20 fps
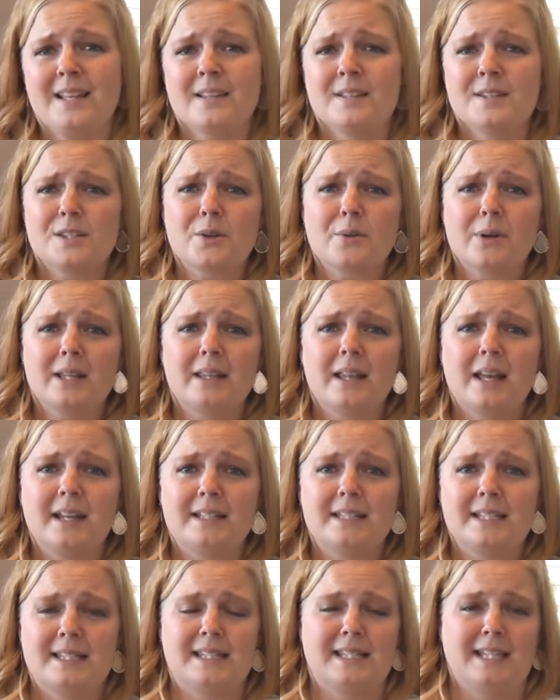And so I'd
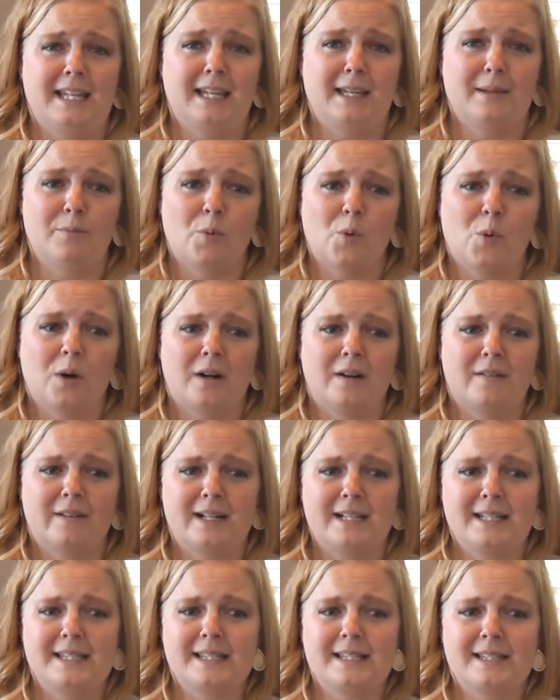like to see more of
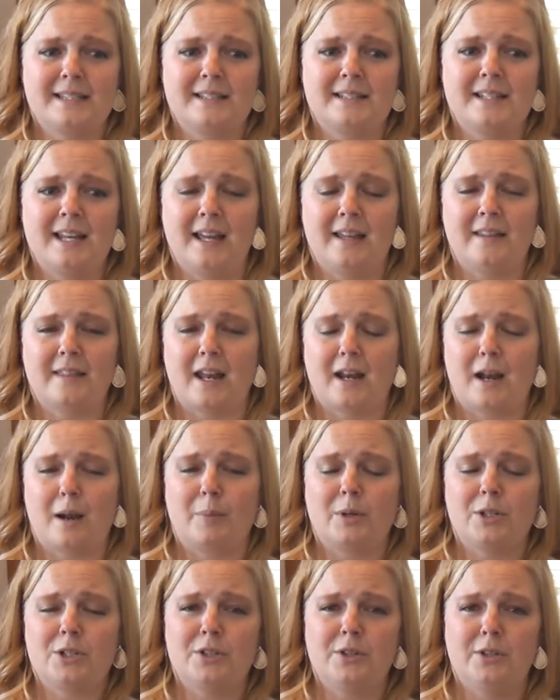us take that
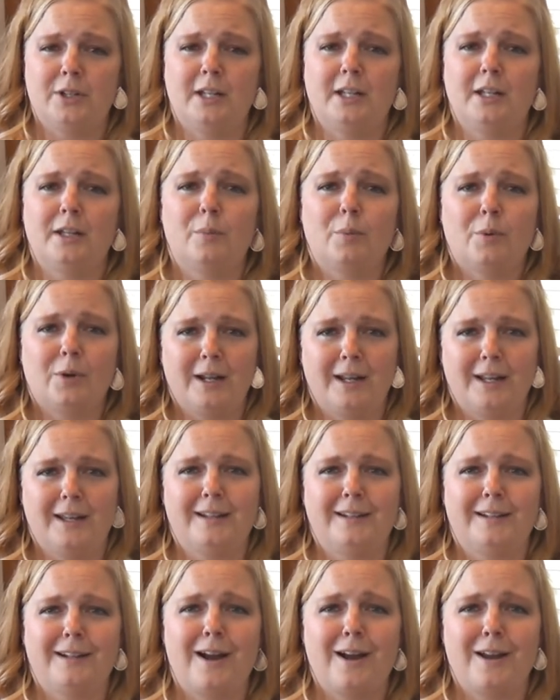opportunity to bring
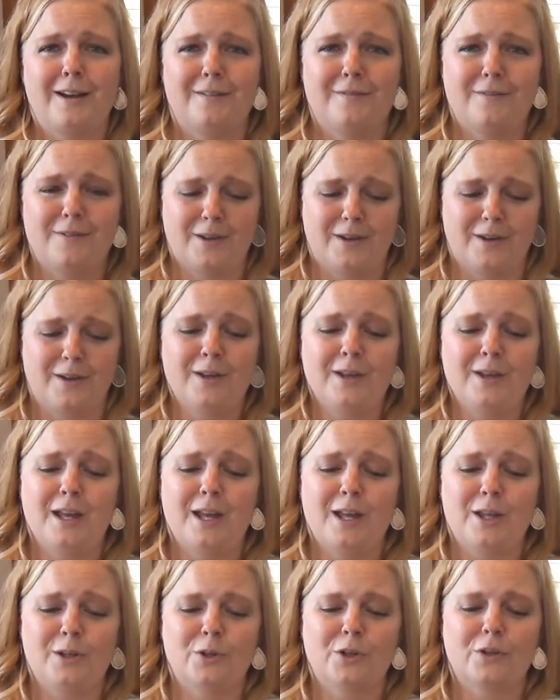in kind of
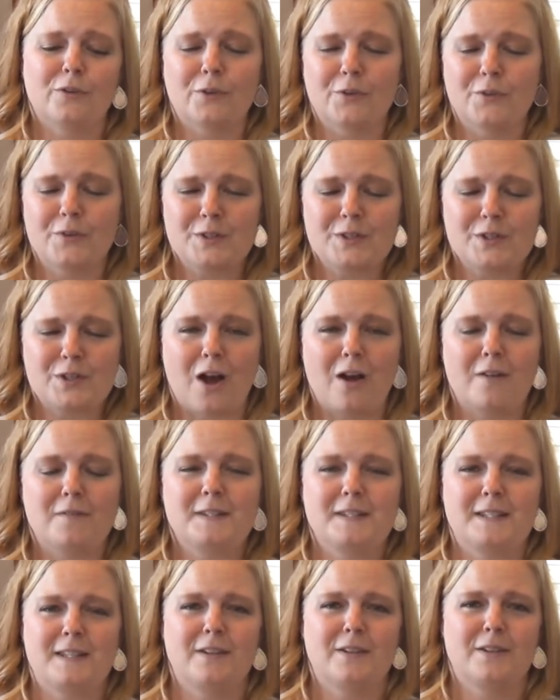and look for the soft
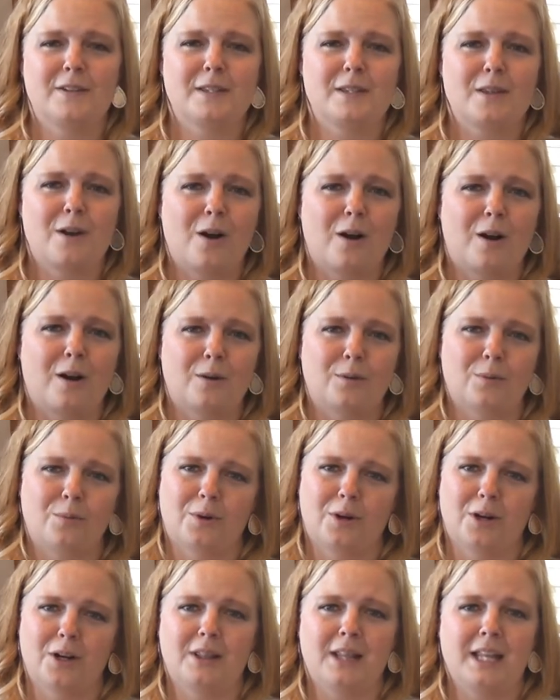skills, the hard
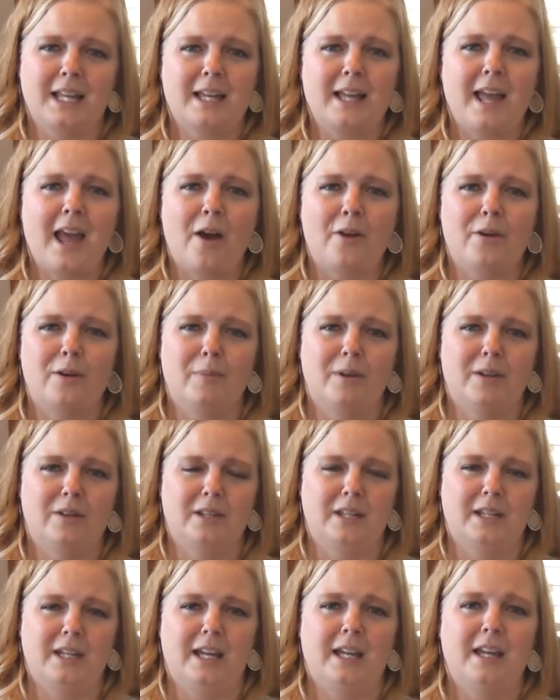work, the
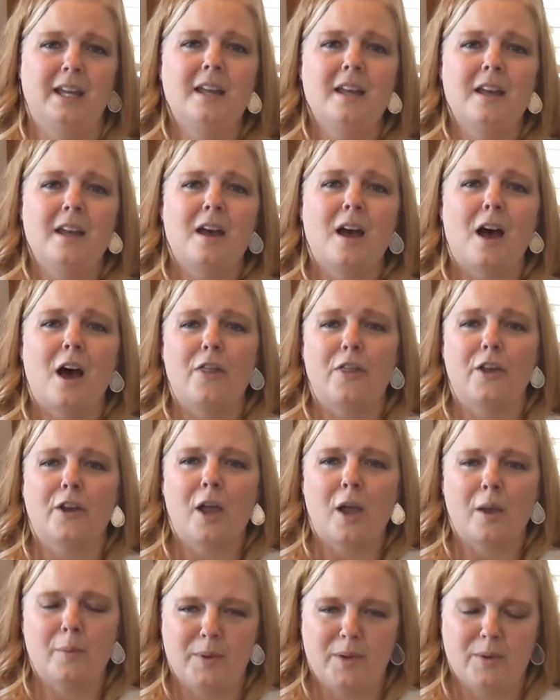accountability, the
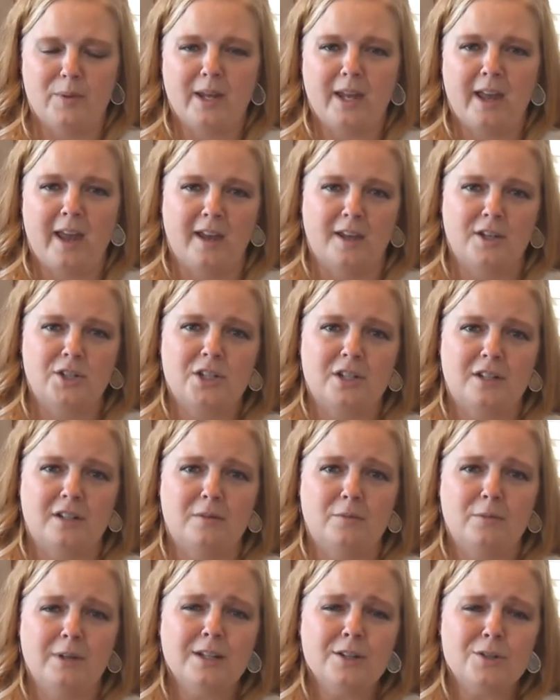
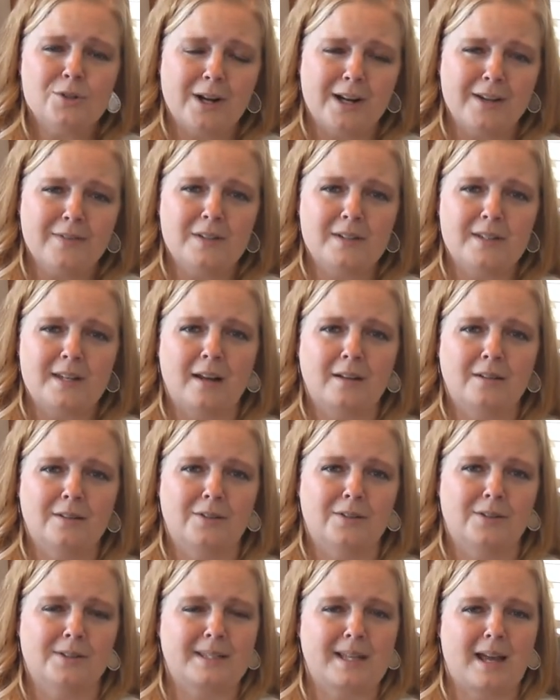communication, and we can train the
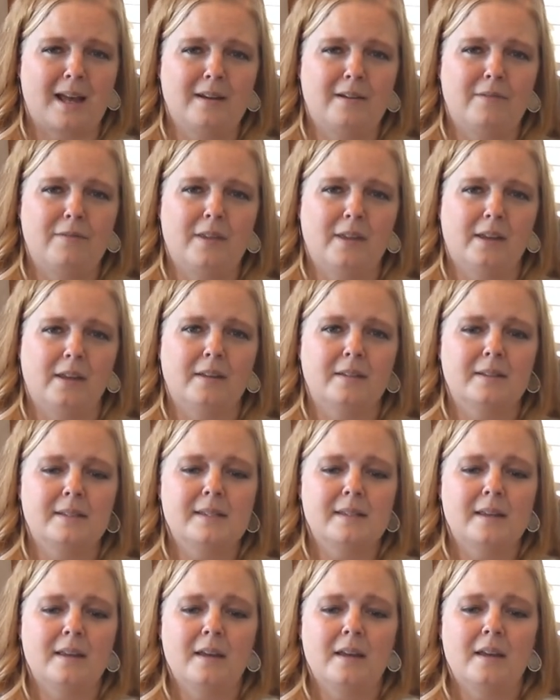technical side of
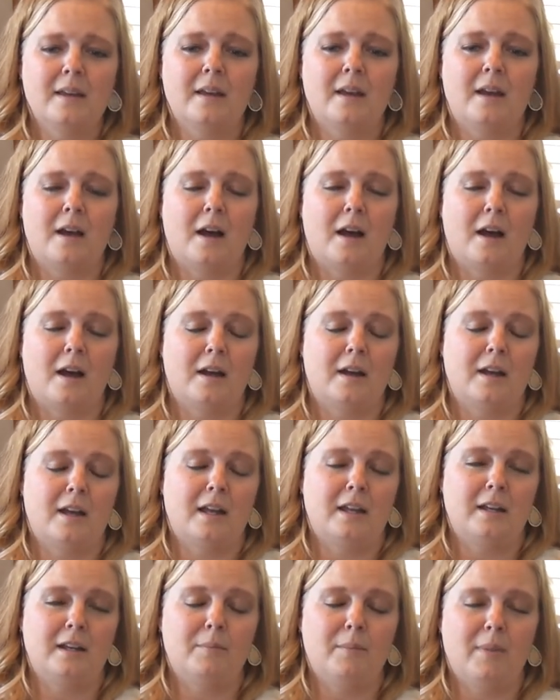things.
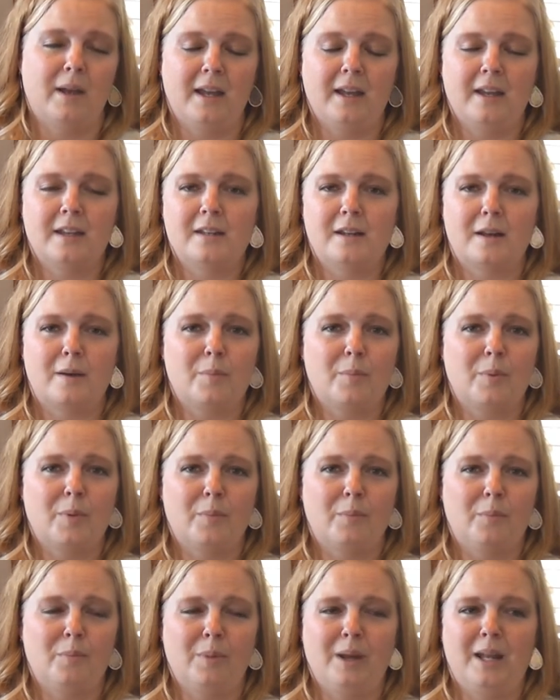And it may end up
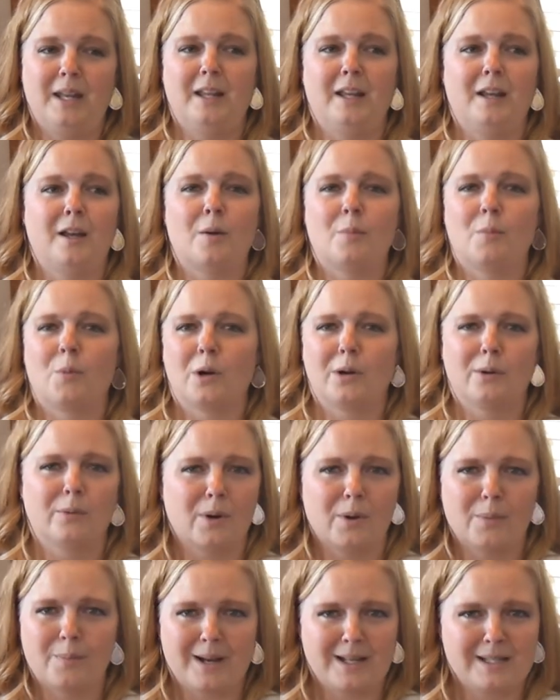meaning a more
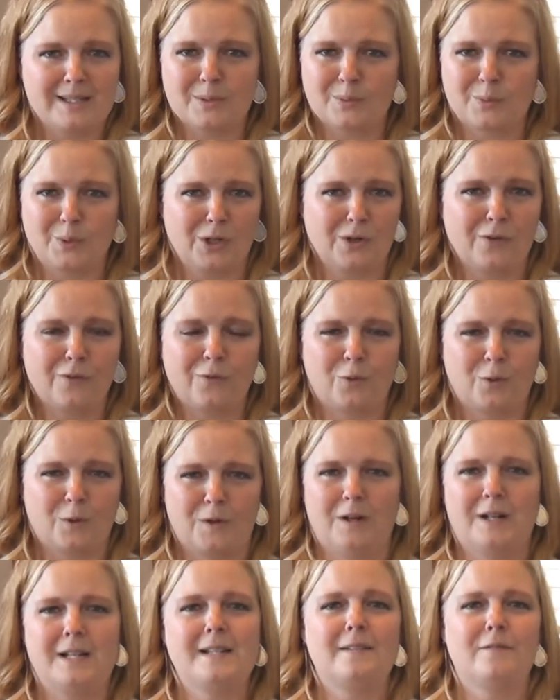robust
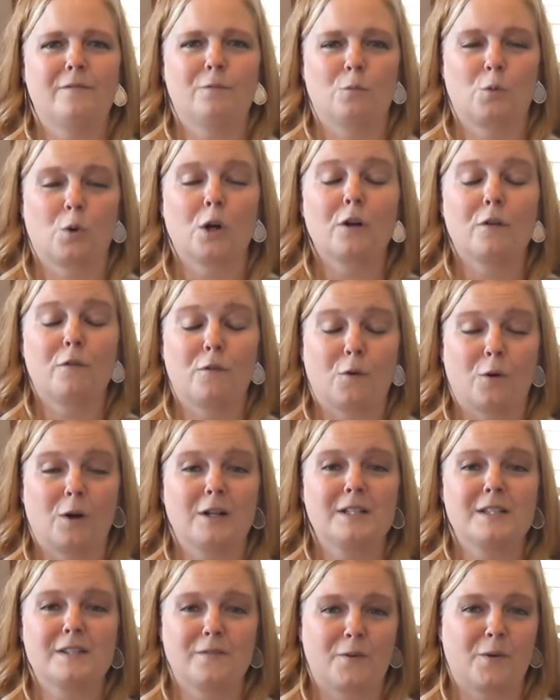
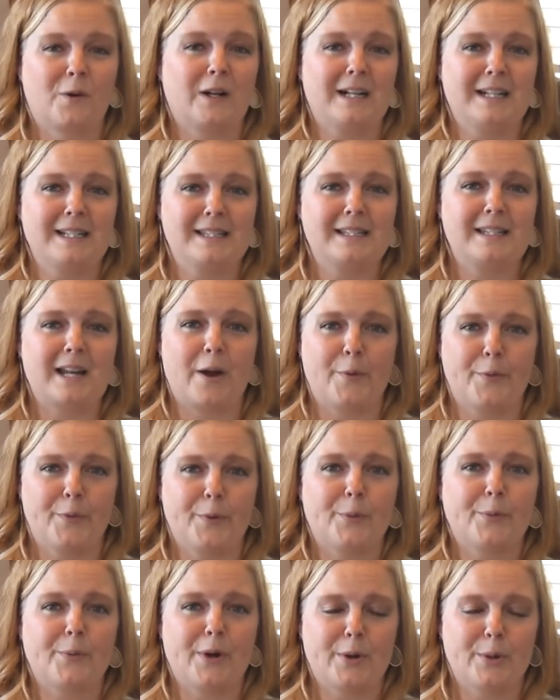workforce for us down
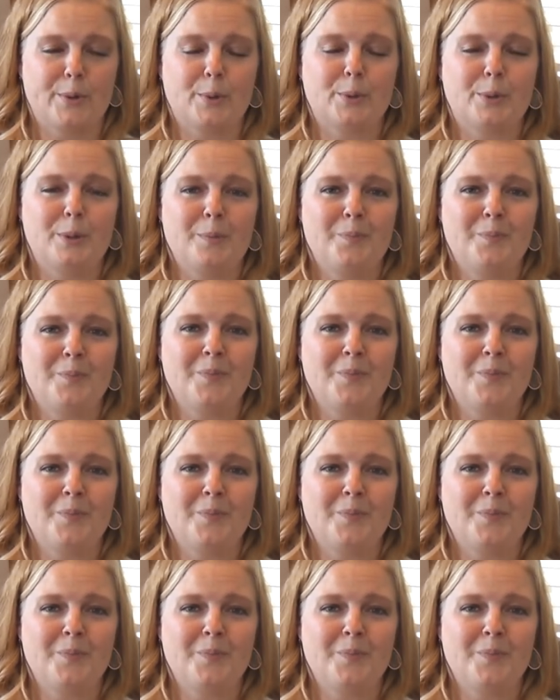the road.